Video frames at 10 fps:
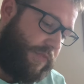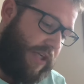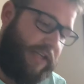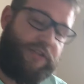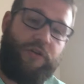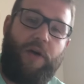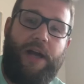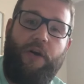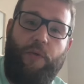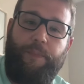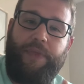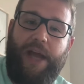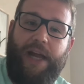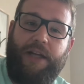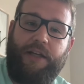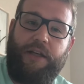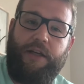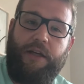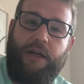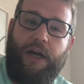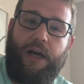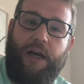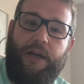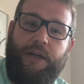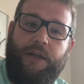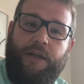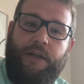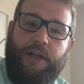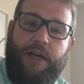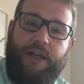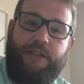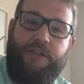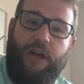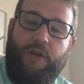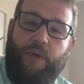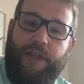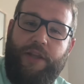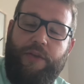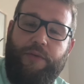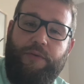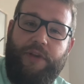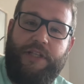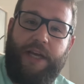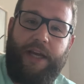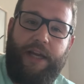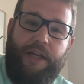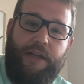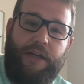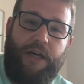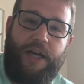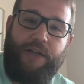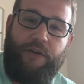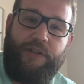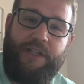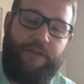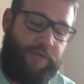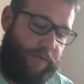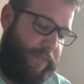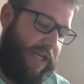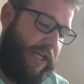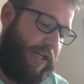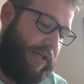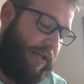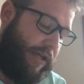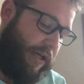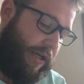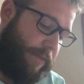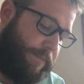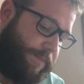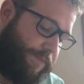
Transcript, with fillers: and so I hope that uh, kind of stuck with you through the day. I know it did for me. Um,